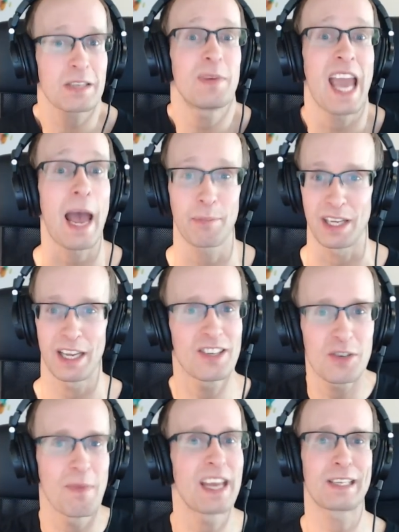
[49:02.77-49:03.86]
me happy. It just
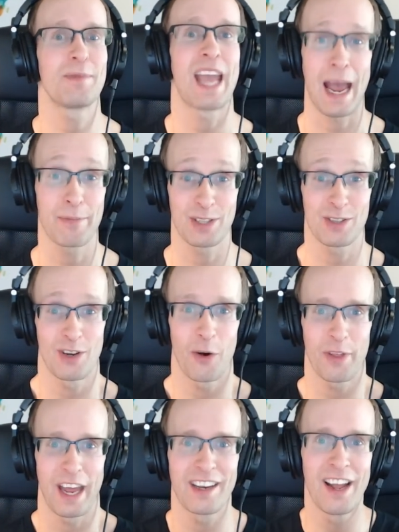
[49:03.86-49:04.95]
makes me happy to know
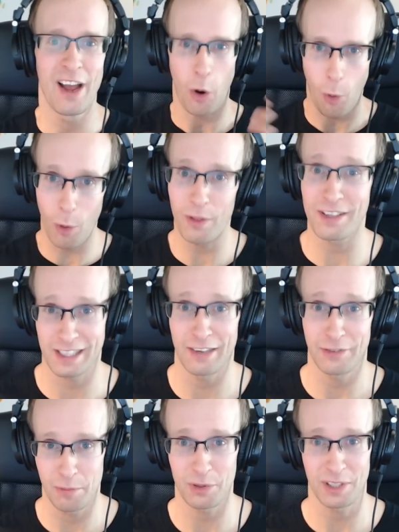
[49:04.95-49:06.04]
that all the stuff
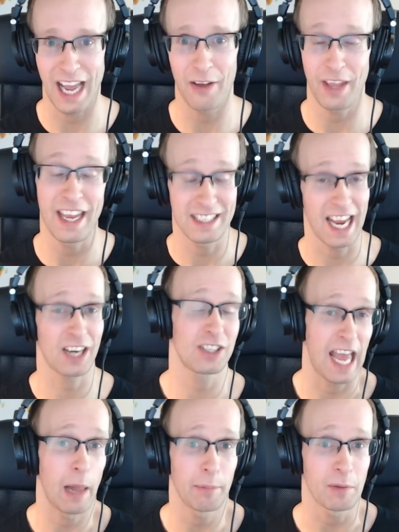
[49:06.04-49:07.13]
I'm putting out there is actually
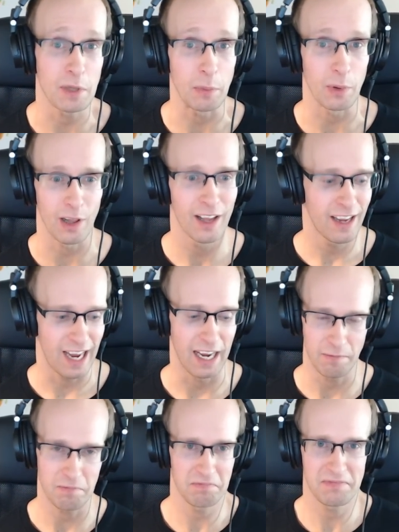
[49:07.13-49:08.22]
helping people. And
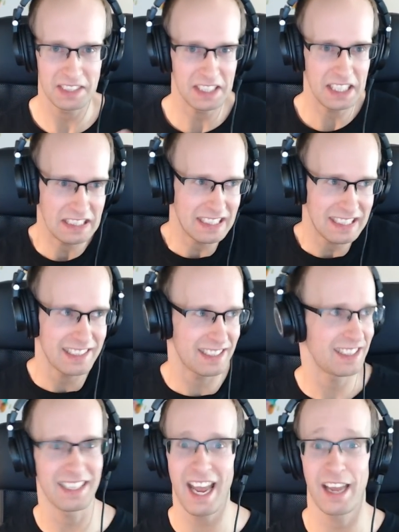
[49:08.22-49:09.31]

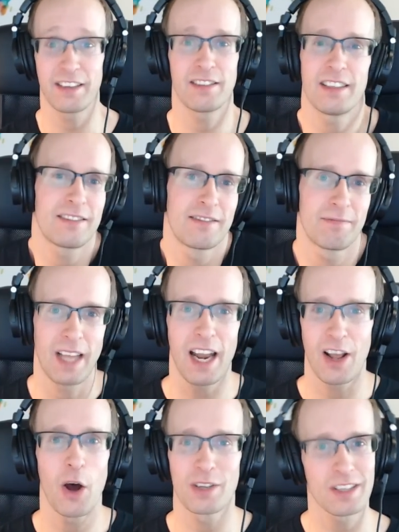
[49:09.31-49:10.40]
yeah, I don't
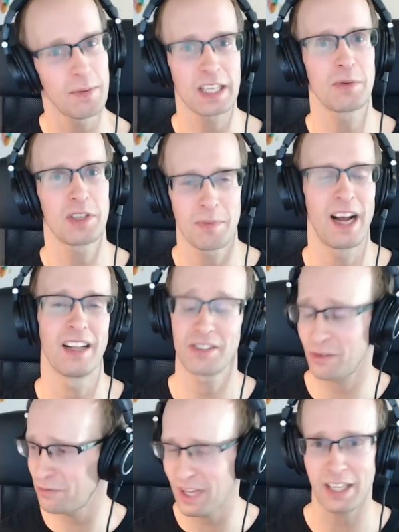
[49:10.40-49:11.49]
know, it just makes me smart.
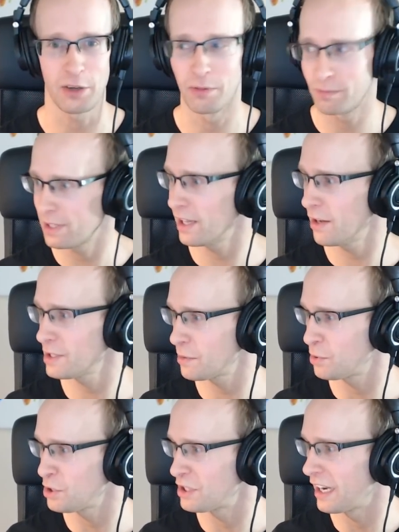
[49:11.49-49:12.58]
So thank you. No, that was
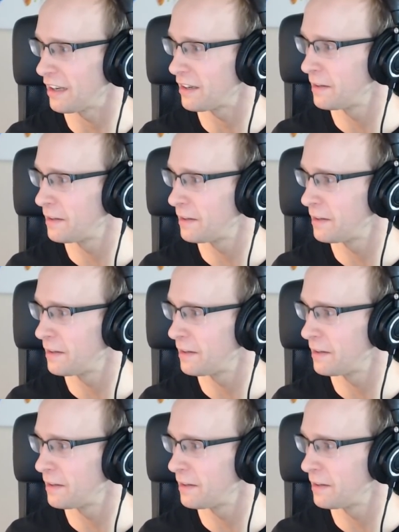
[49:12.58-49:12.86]
appreciated.